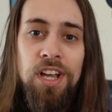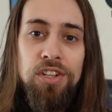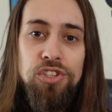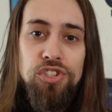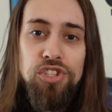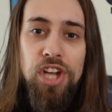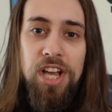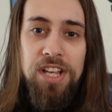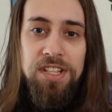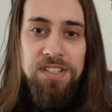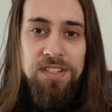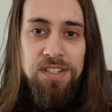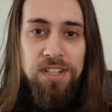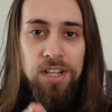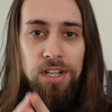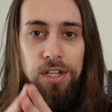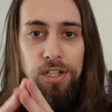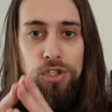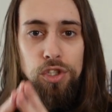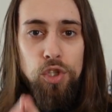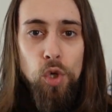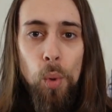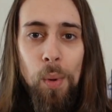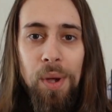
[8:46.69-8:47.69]
Just
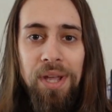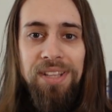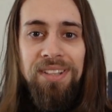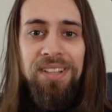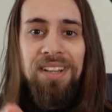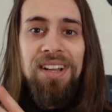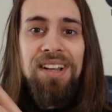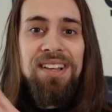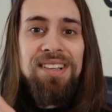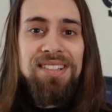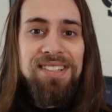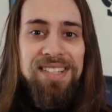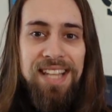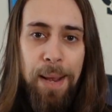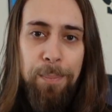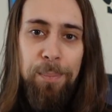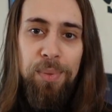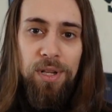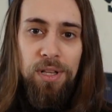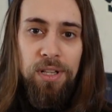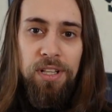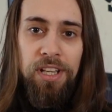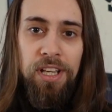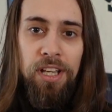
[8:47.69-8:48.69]
do it
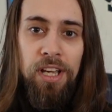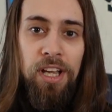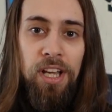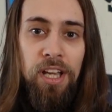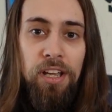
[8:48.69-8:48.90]
separately.